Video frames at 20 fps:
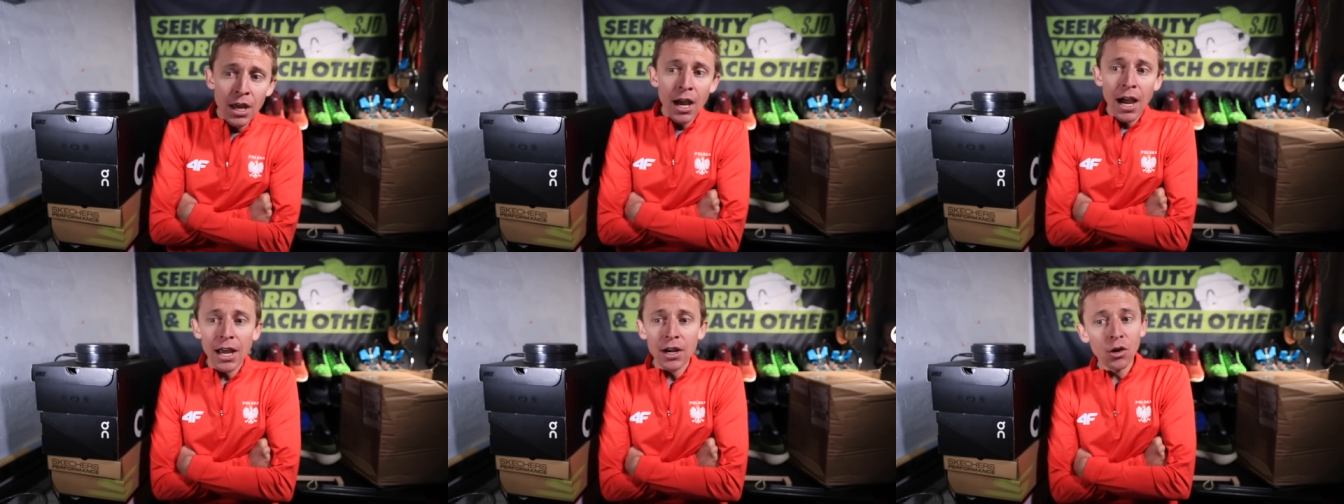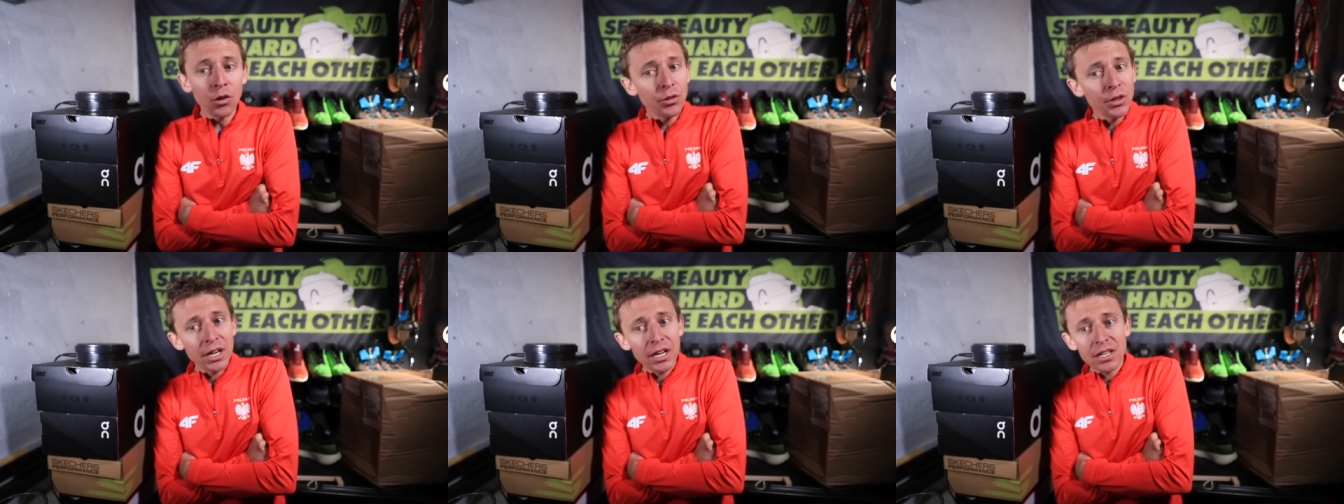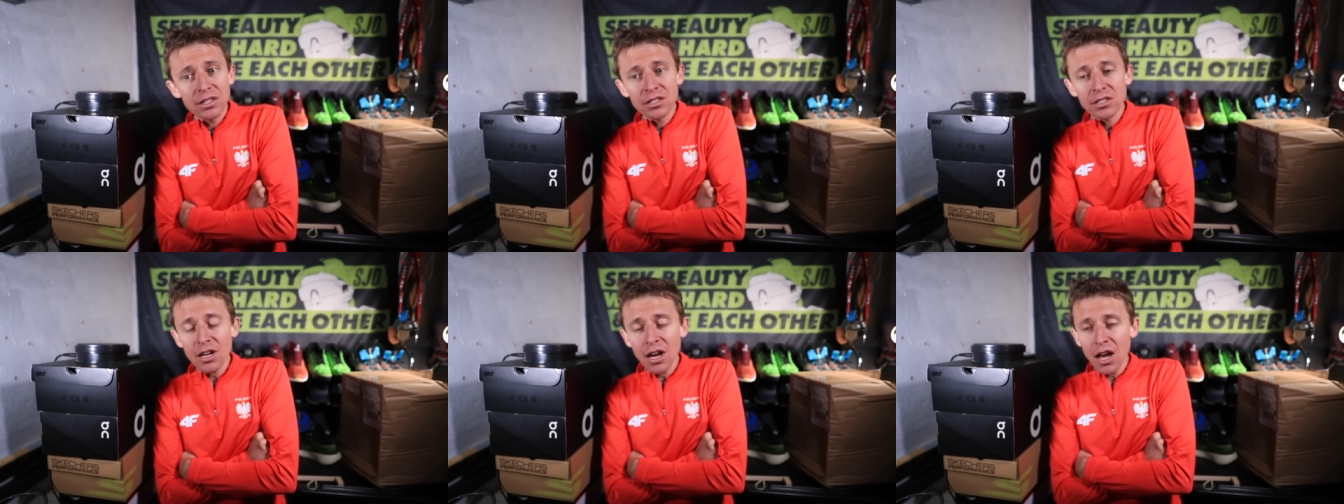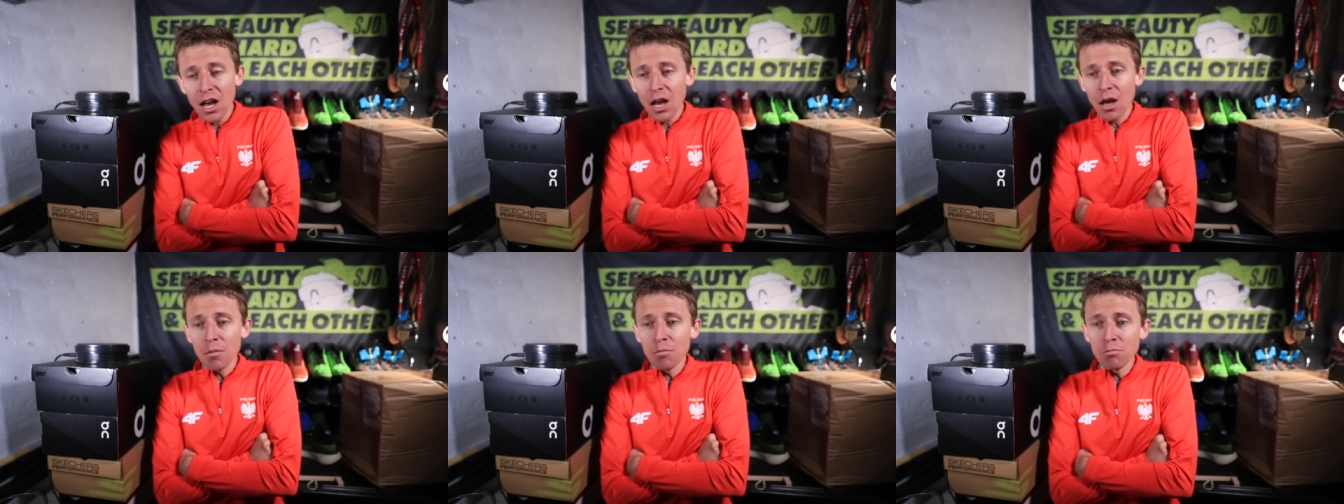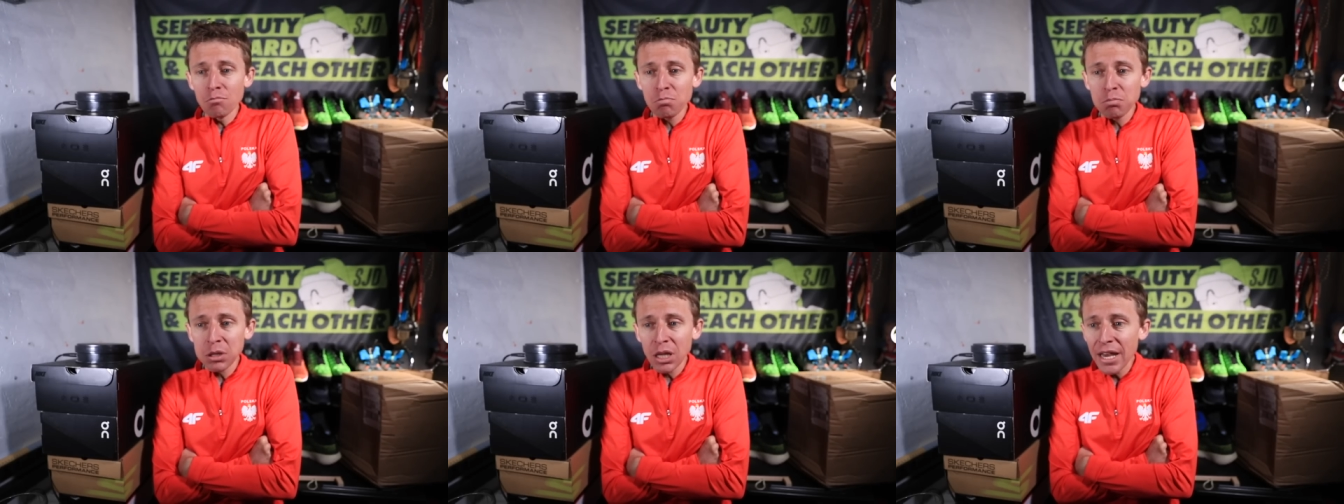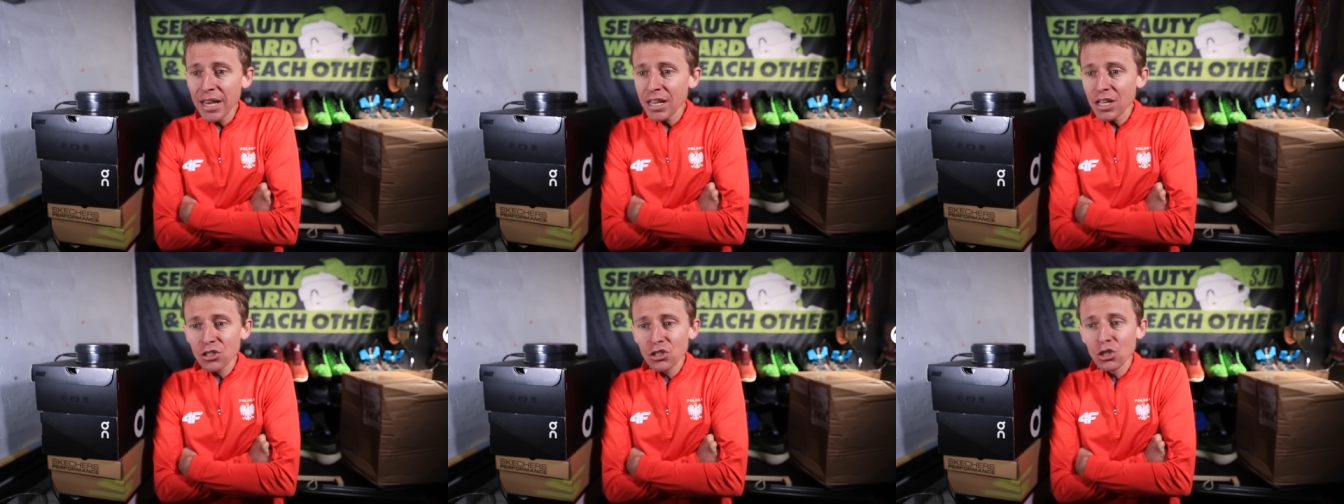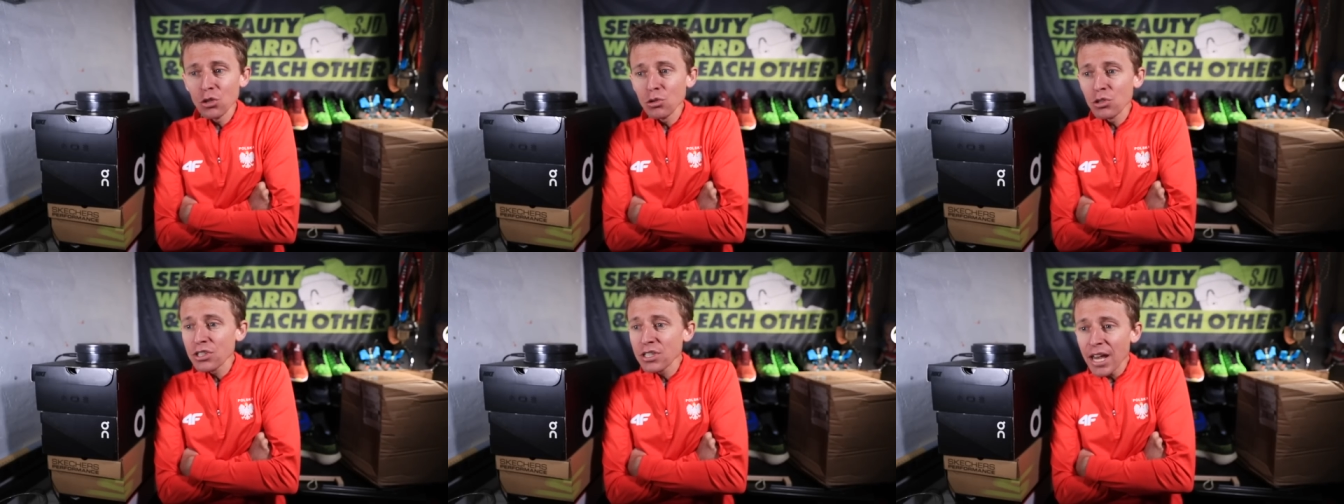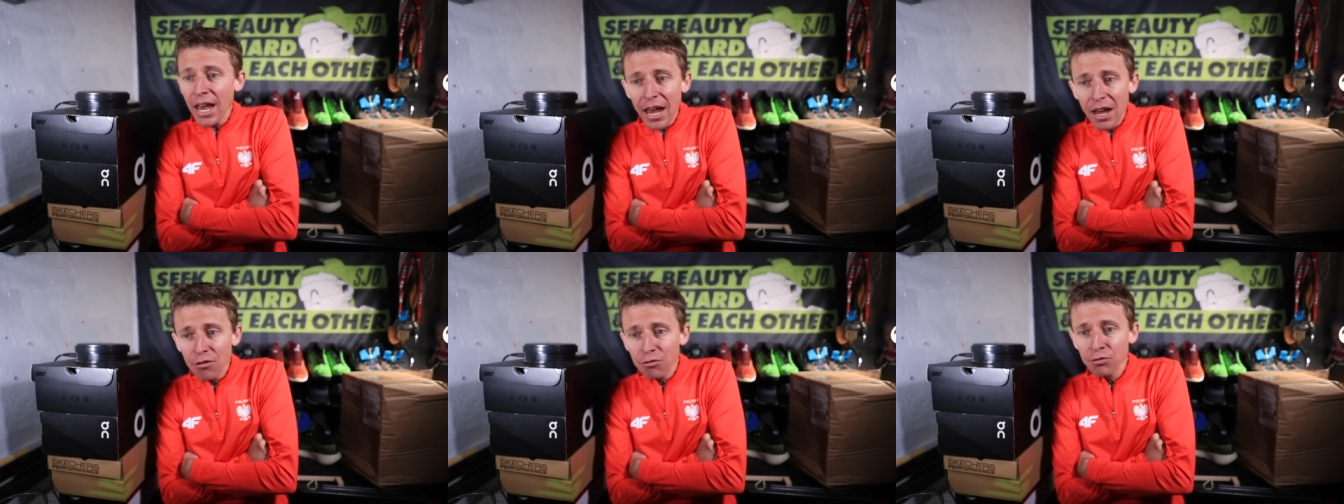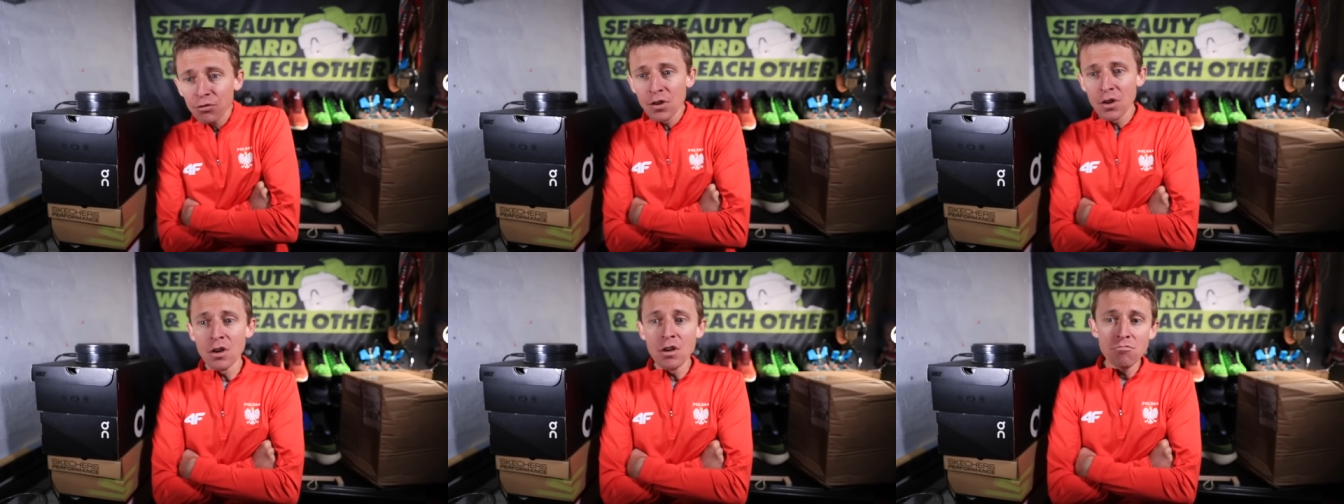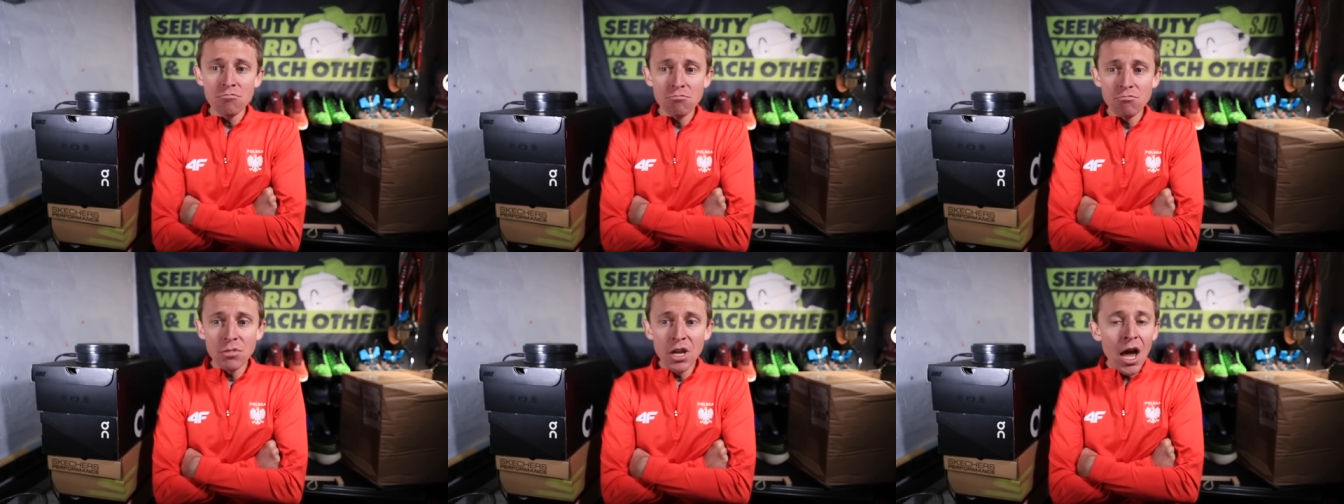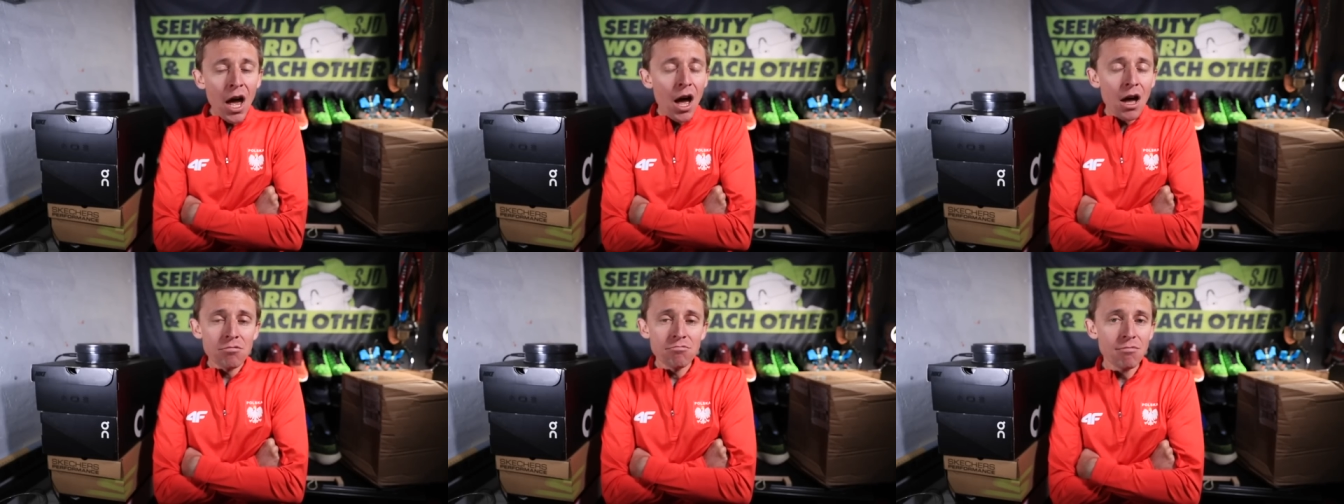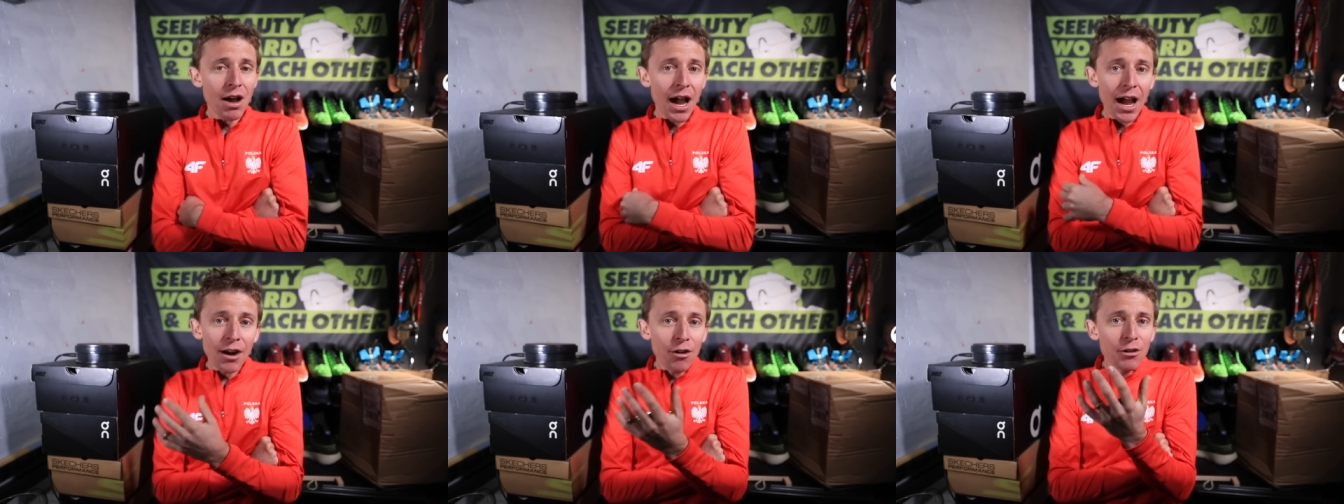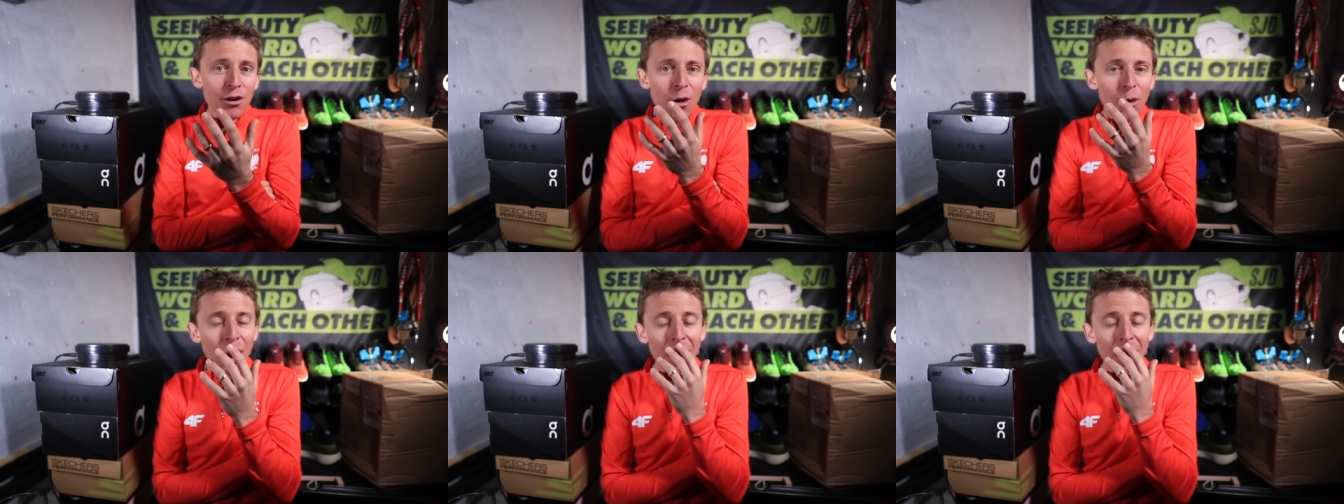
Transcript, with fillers: I don't think it's um, playing it too safe. Yeah, I don't know.